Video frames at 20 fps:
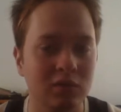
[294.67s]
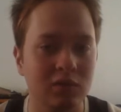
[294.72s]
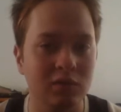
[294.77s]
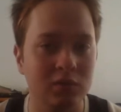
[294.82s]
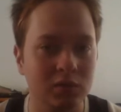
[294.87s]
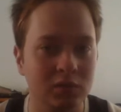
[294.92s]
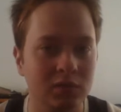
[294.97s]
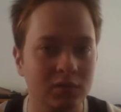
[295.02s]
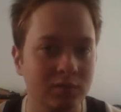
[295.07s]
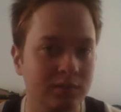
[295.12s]

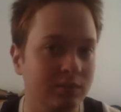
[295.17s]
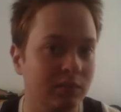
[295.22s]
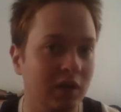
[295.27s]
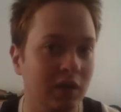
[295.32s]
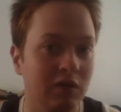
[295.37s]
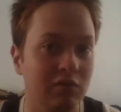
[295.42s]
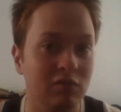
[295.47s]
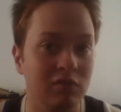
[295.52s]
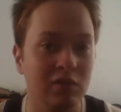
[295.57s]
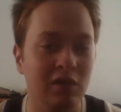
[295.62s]
and
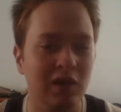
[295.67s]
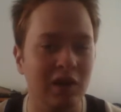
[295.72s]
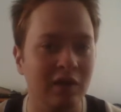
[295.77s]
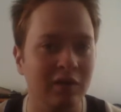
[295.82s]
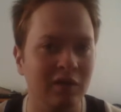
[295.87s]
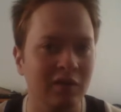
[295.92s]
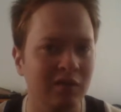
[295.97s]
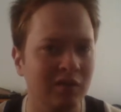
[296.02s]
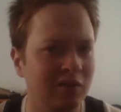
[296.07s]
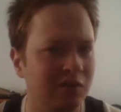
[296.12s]
he's, I
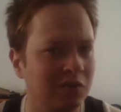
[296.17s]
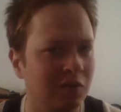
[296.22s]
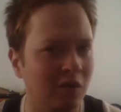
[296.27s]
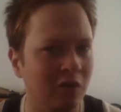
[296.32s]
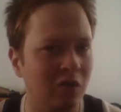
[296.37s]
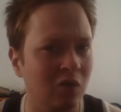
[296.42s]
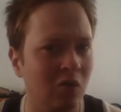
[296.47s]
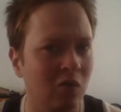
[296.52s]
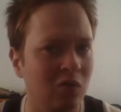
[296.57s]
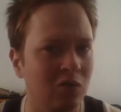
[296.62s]
think he's
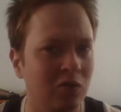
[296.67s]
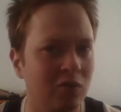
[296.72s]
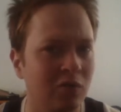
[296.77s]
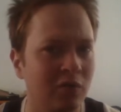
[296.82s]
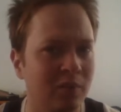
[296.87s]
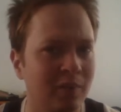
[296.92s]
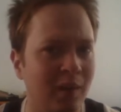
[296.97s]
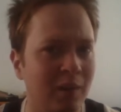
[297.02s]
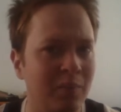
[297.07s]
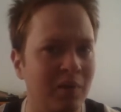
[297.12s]
on loan, so
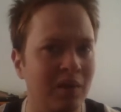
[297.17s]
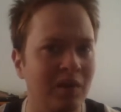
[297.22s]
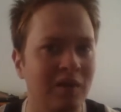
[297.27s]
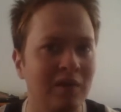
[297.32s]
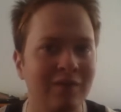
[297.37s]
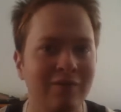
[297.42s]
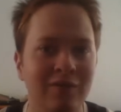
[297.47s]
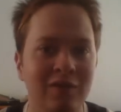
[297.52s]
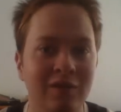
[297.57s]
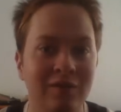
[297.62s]
he might be
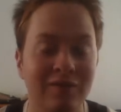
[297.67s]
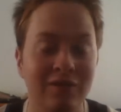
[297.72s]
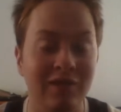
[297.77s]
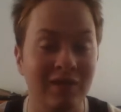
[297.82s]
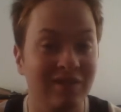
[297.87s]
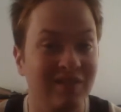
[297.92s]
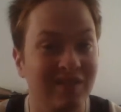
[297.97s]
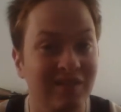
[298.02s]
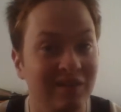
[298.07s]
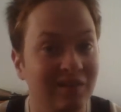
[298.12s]
leaving if he
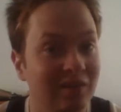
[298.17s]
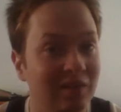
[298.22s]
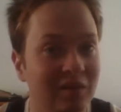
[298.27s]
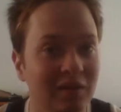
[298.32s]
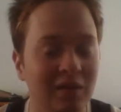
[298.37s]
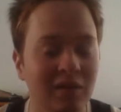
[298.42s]
isn't.